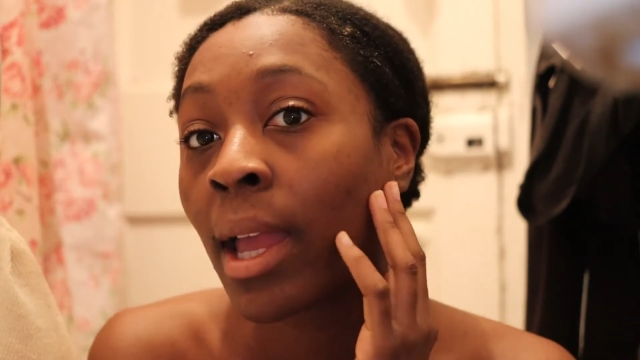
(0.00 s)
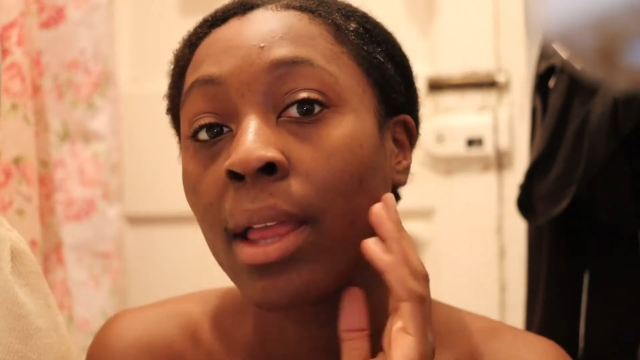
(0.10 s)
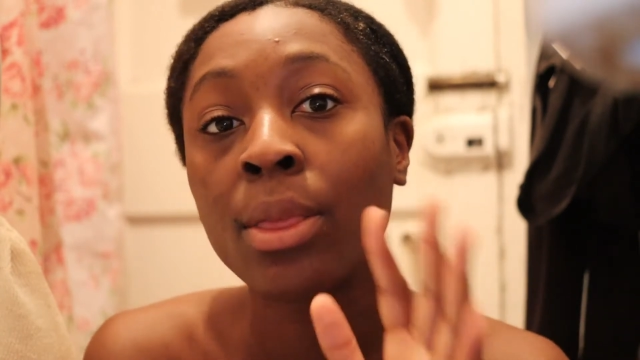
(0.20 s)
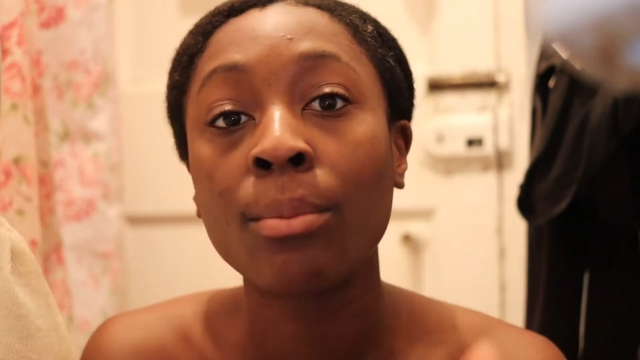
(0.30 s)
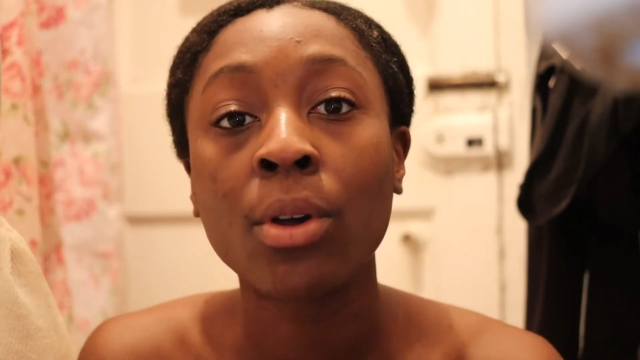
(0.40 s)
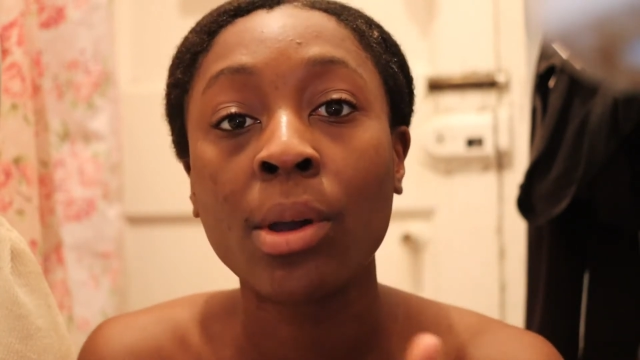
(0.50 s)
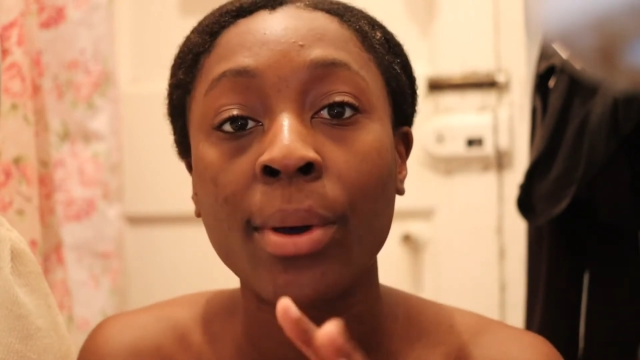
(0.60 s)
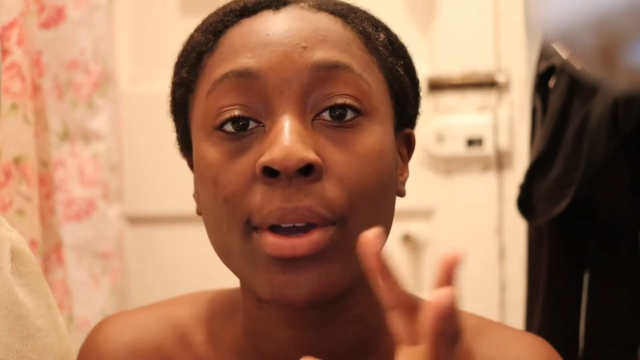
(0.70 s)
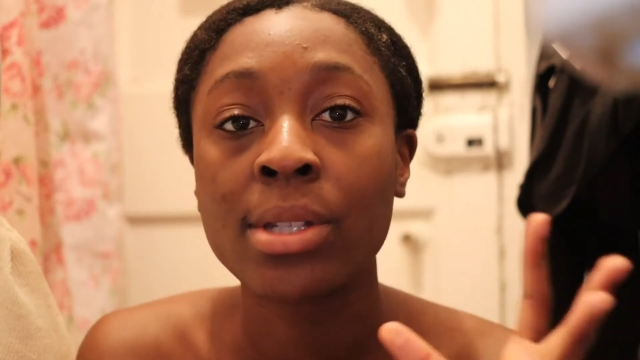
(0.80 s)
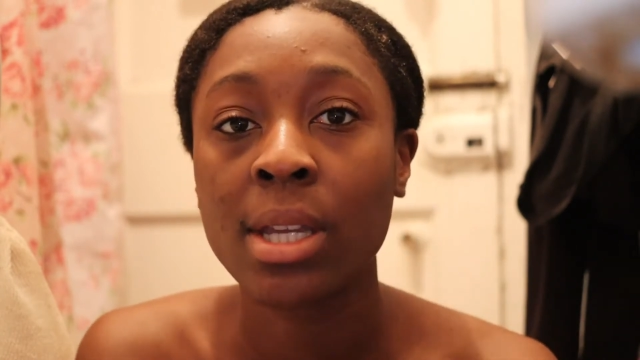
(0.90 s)
In the blog
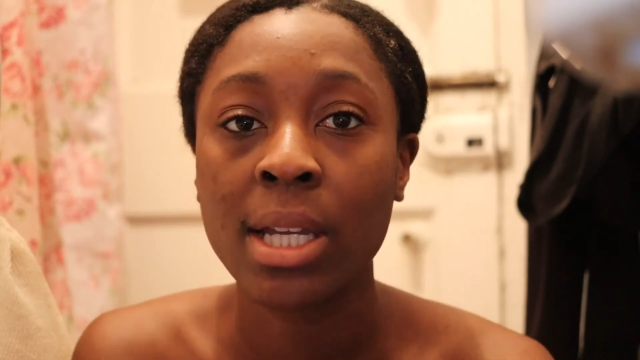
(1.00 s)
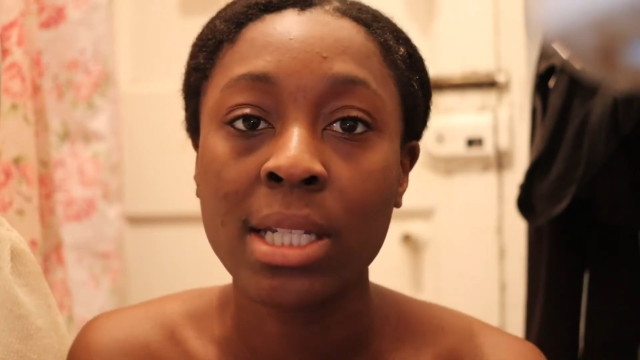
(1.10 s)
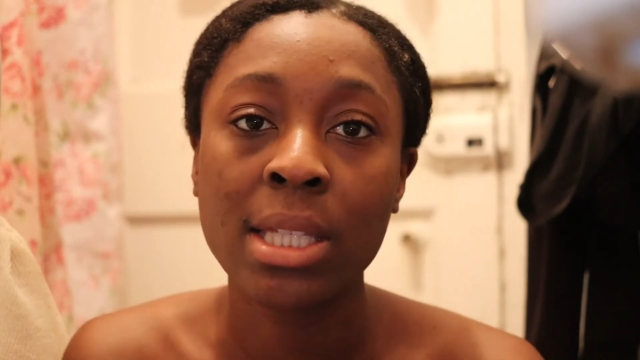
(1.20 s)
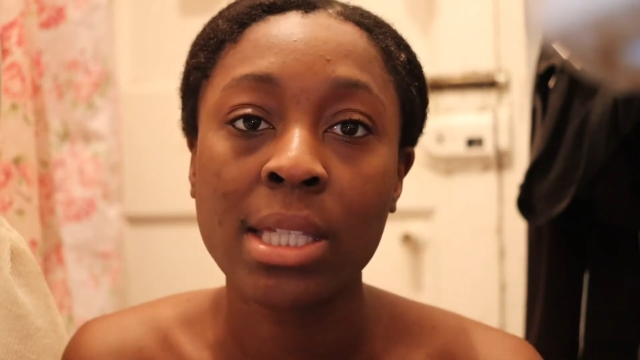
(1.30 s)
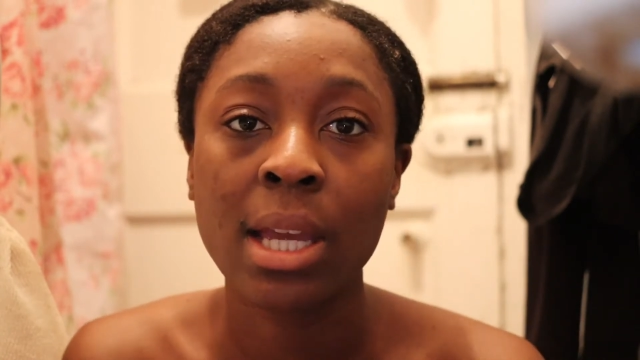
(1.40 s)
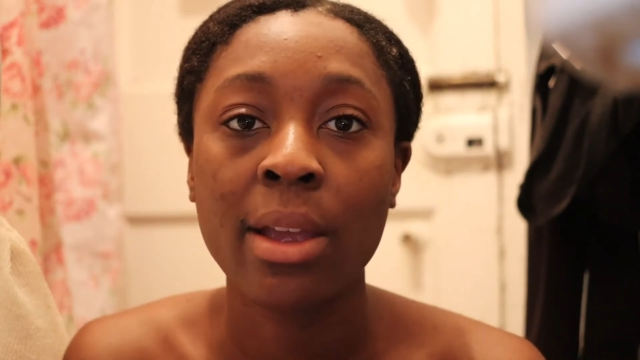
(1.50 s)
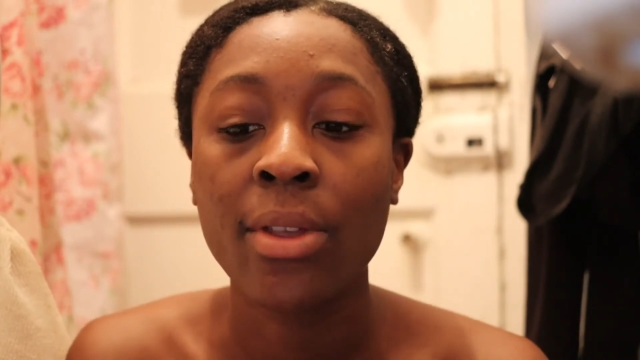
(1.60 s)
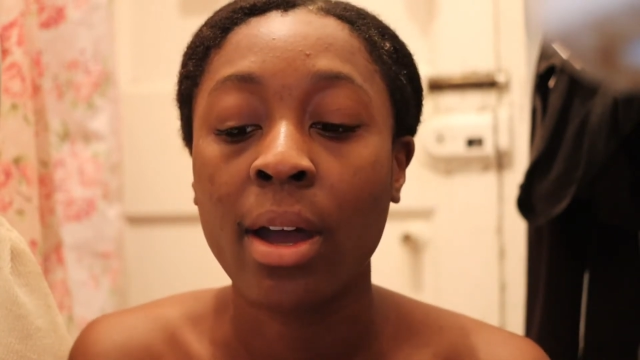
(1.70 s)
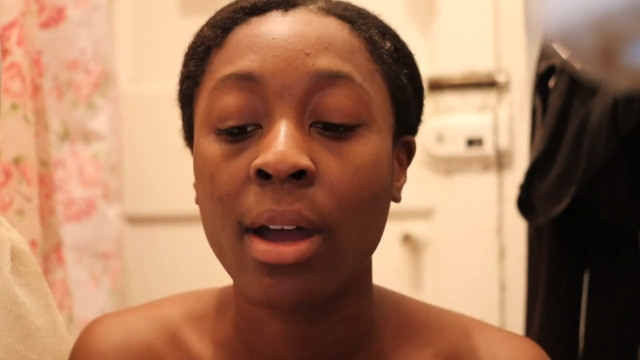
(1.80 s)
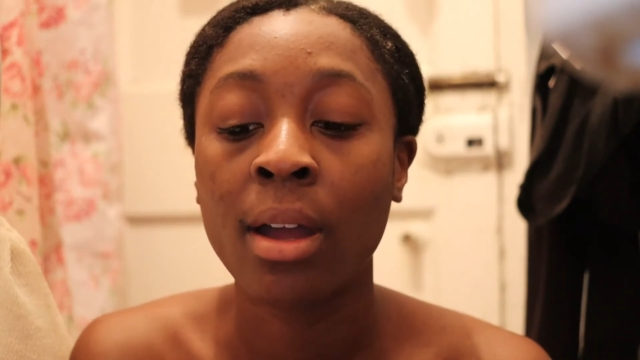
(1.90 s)
post I did say
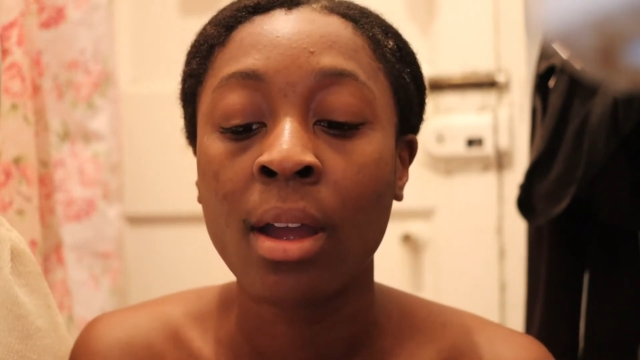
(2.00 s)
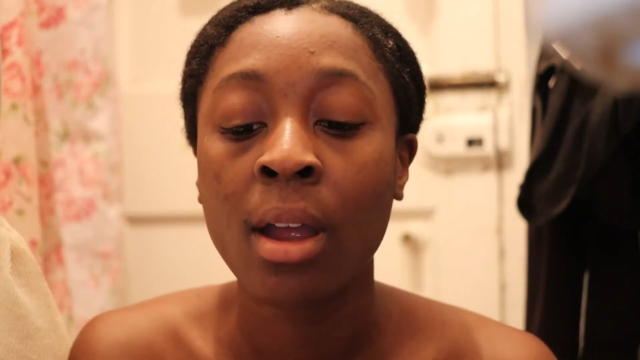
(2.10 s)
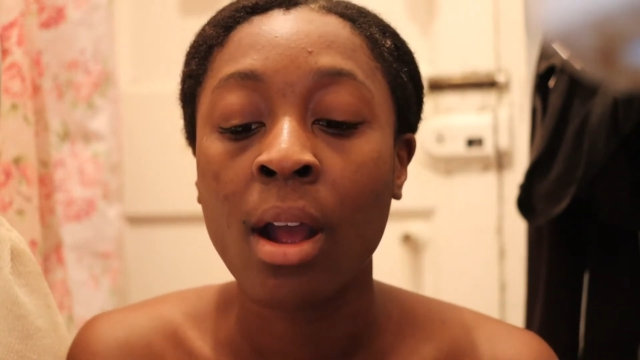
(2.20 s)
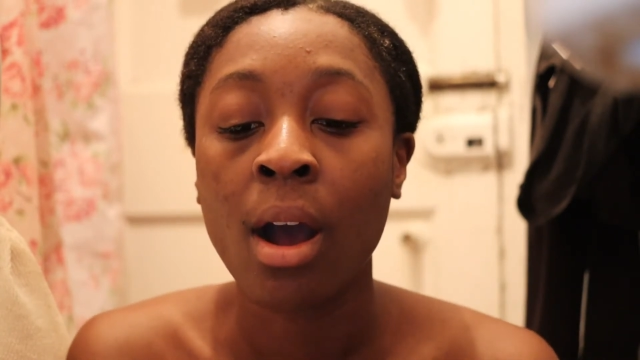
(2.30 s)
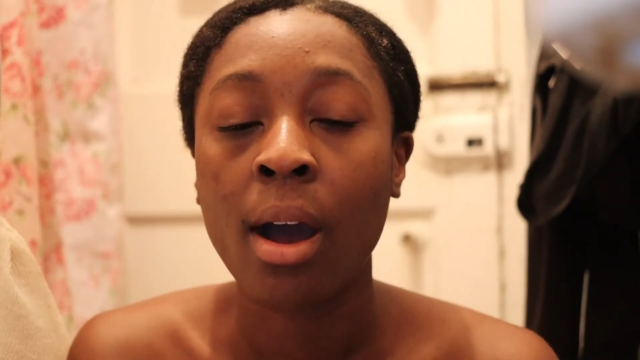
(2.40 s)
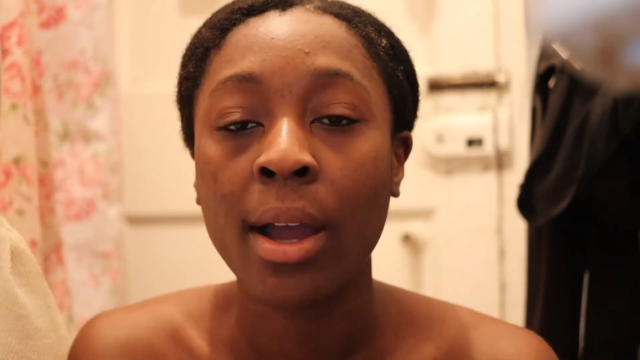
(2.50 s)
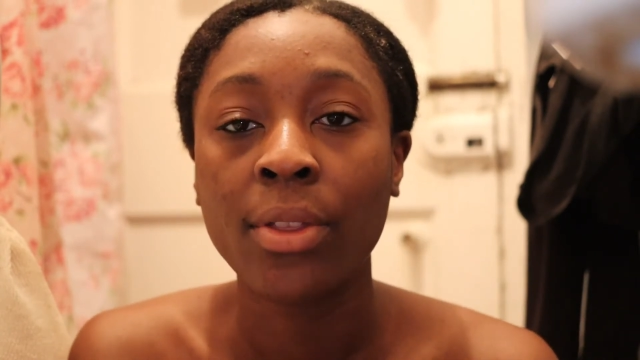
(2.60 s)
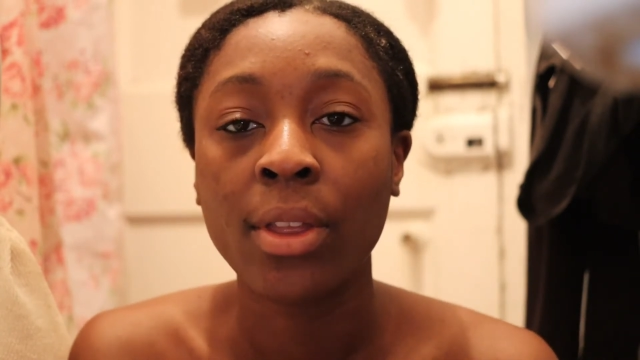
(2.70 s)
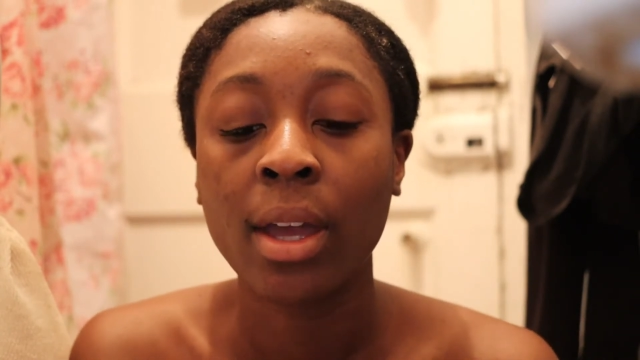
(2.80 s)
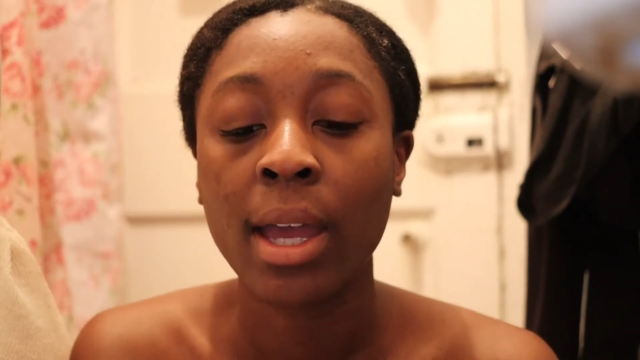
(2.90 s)
that I
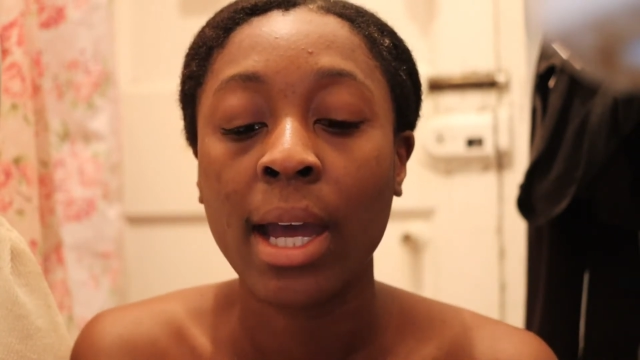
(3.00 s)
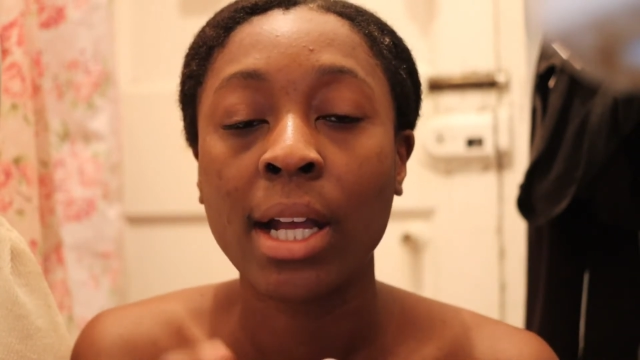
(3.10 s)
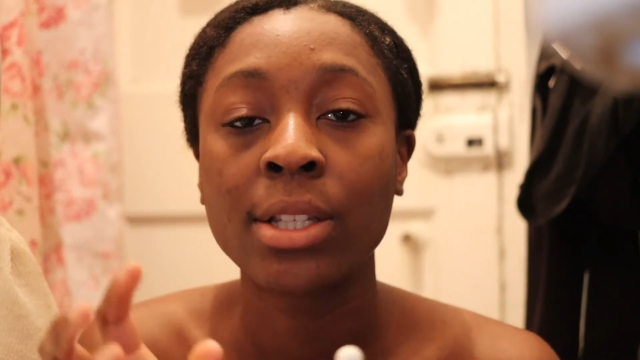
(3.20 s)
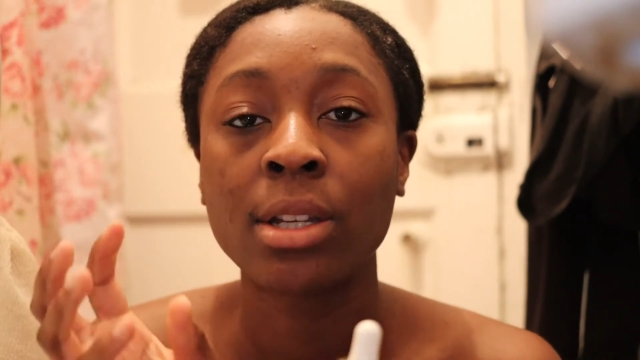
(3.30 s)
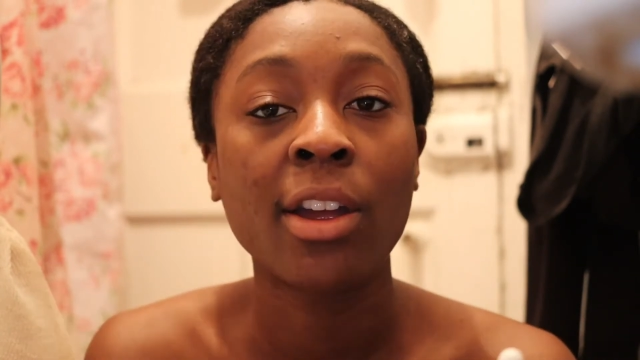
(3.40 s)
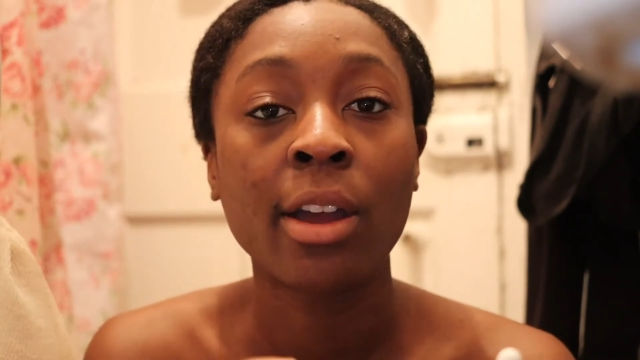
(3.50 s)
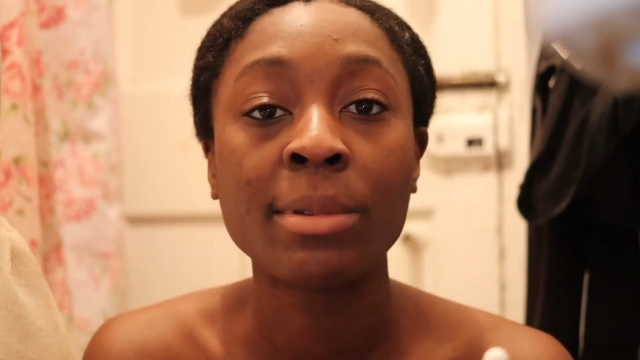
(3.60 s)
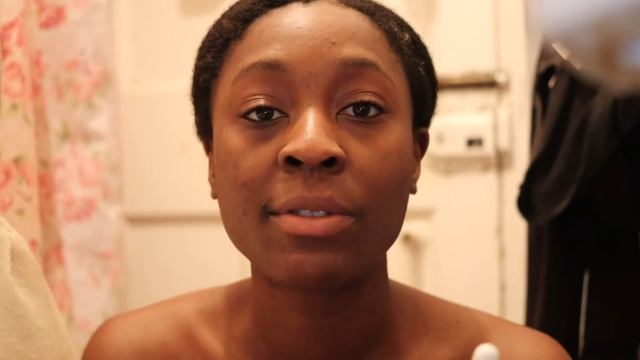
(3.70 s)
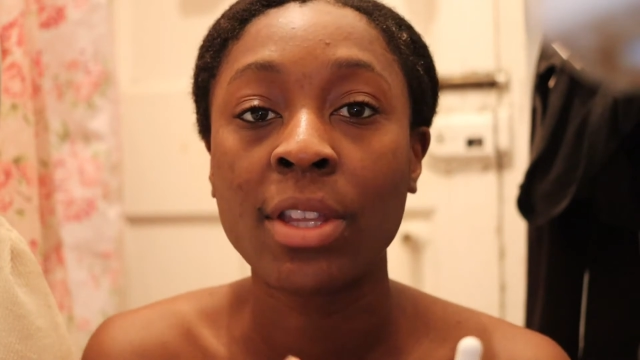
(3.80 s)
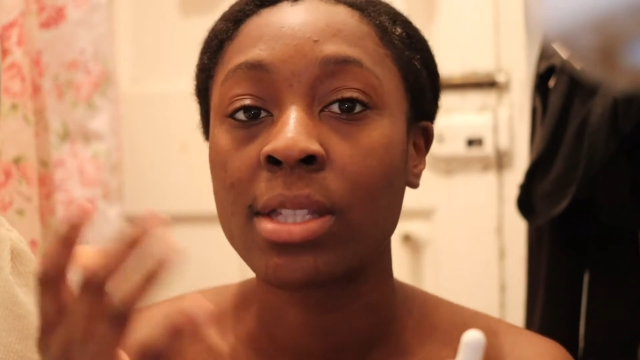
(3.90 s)
think I had high
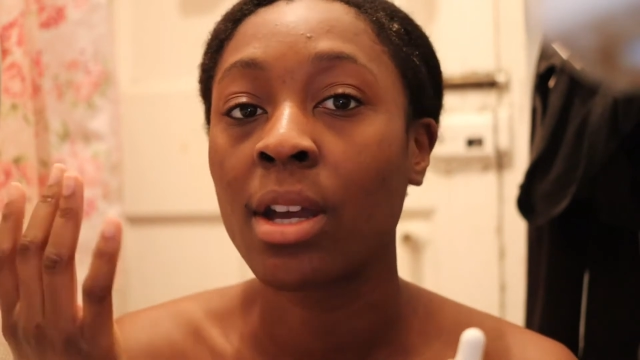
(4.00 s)
hopes for this.